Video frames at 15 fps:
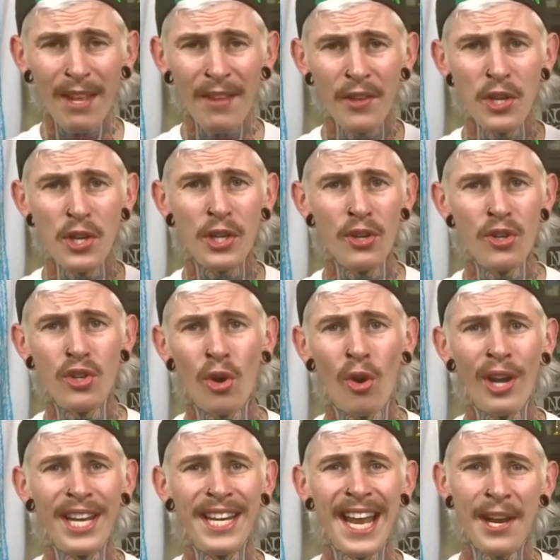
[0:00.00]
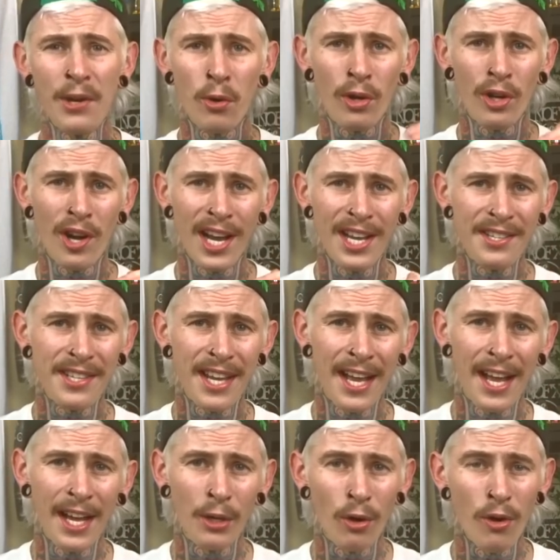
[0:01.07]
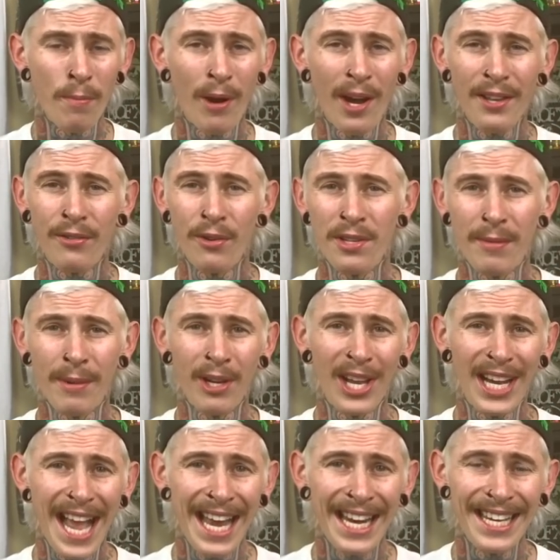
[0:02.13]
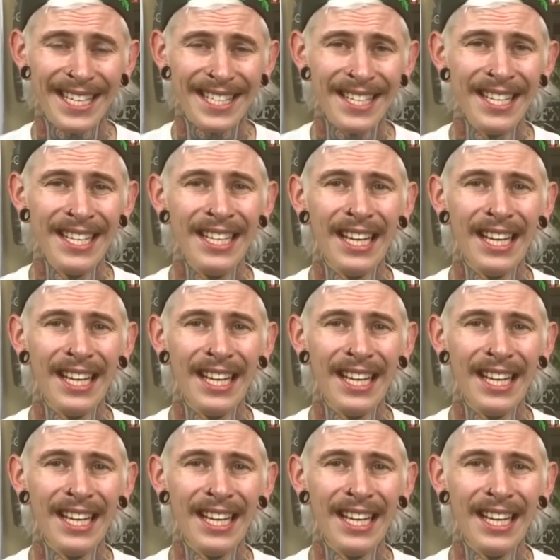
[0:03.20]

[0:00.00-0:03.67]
that you can join and organize uh, a group buy through someone like Alex,